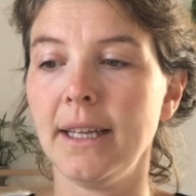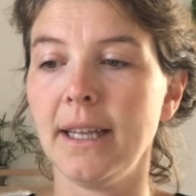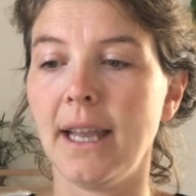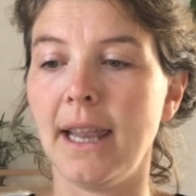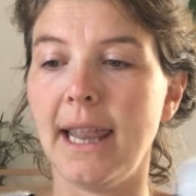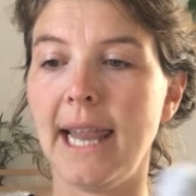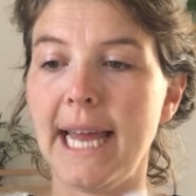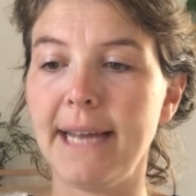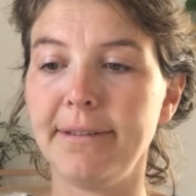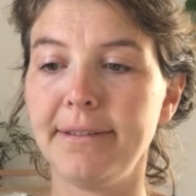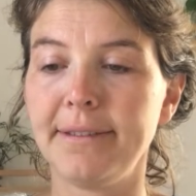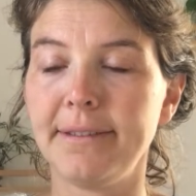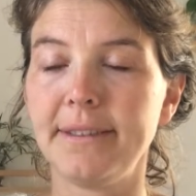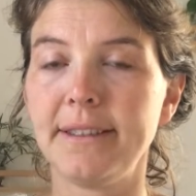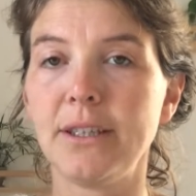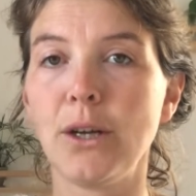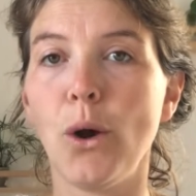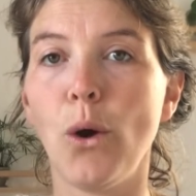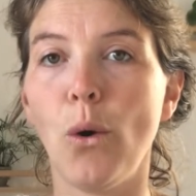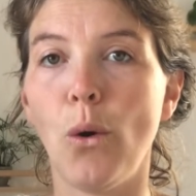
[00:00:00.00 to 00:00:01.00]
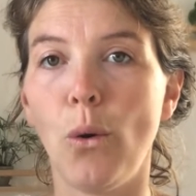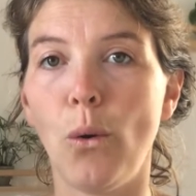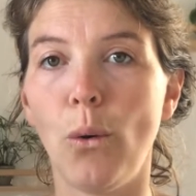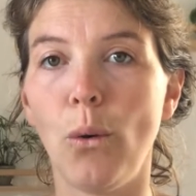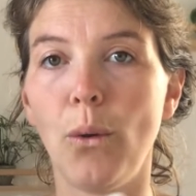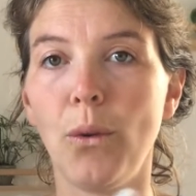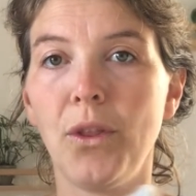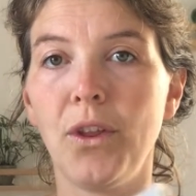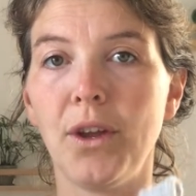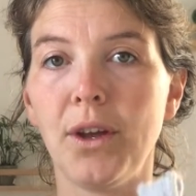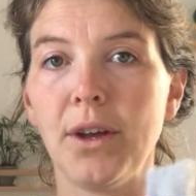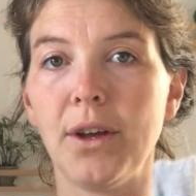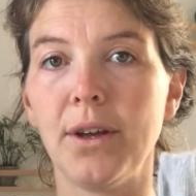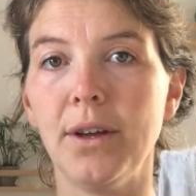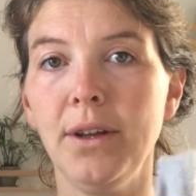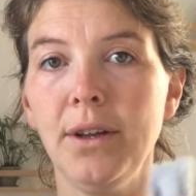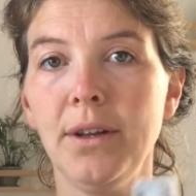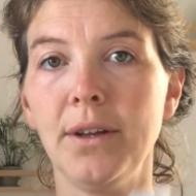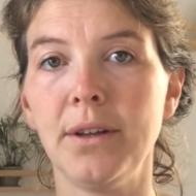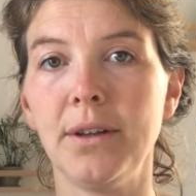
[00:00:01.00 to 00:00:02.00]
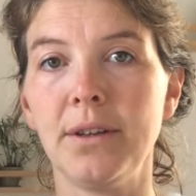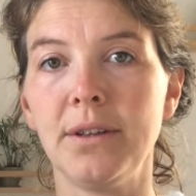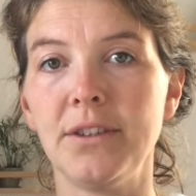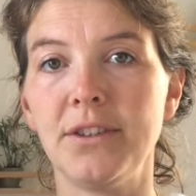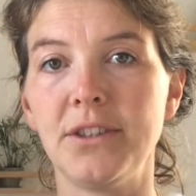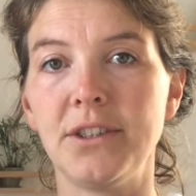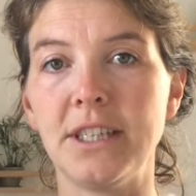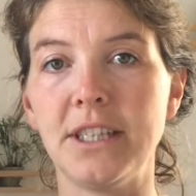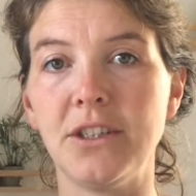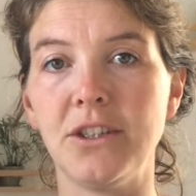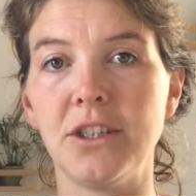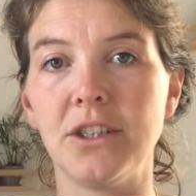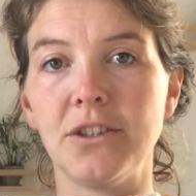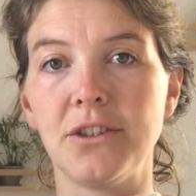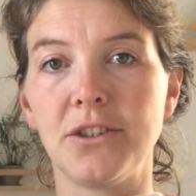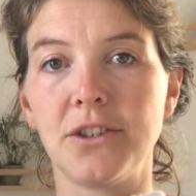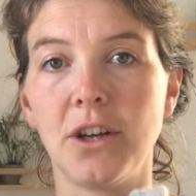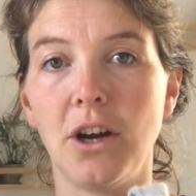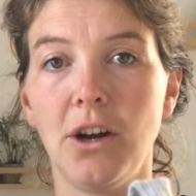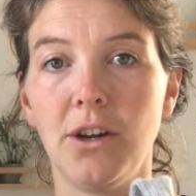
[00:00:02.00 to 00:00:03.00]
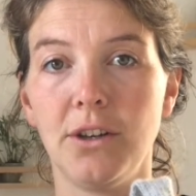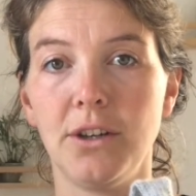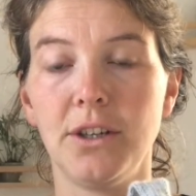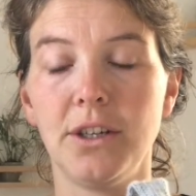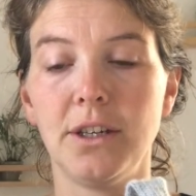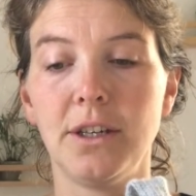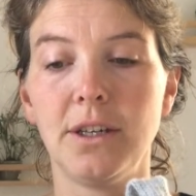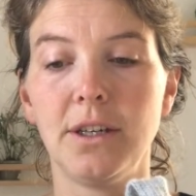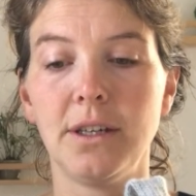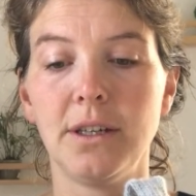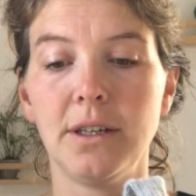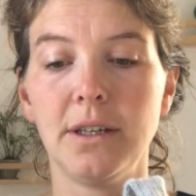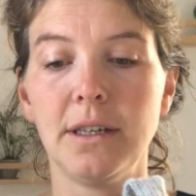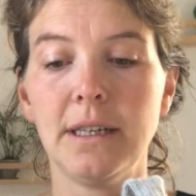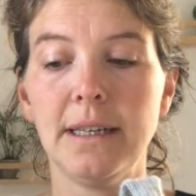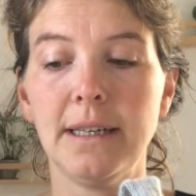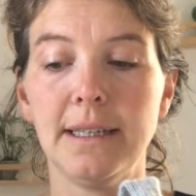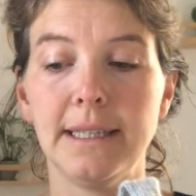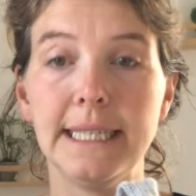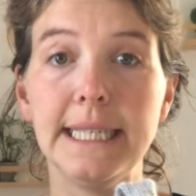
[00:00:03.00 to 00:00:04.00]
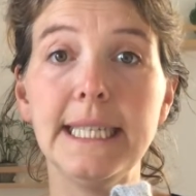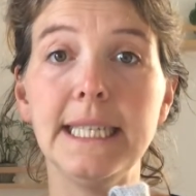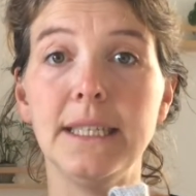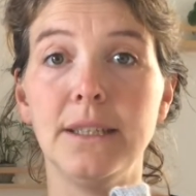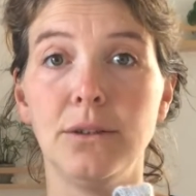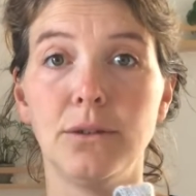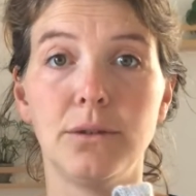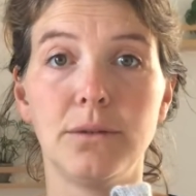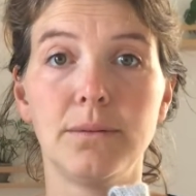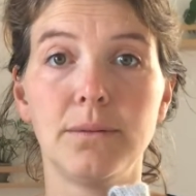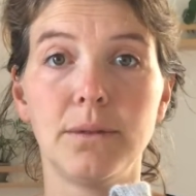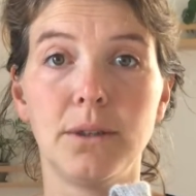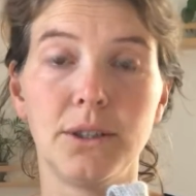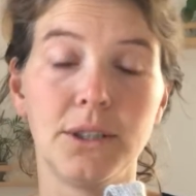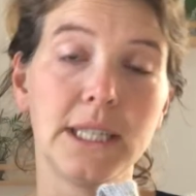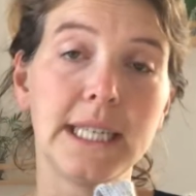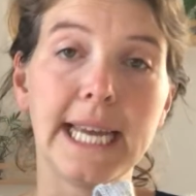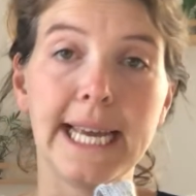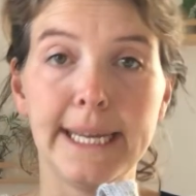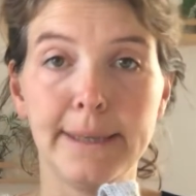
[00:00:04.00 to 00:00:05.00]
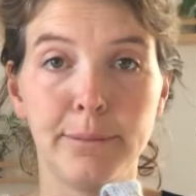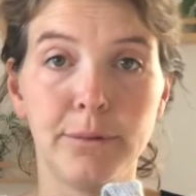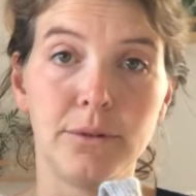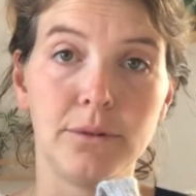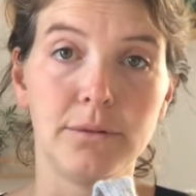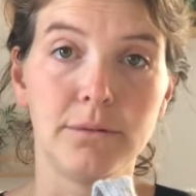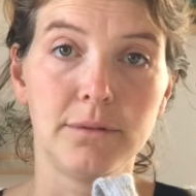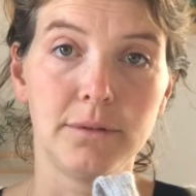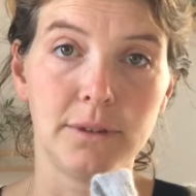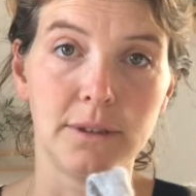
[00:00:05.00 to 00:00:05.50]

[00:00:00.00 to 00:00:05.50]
left all the stitches on the needle, on the cable,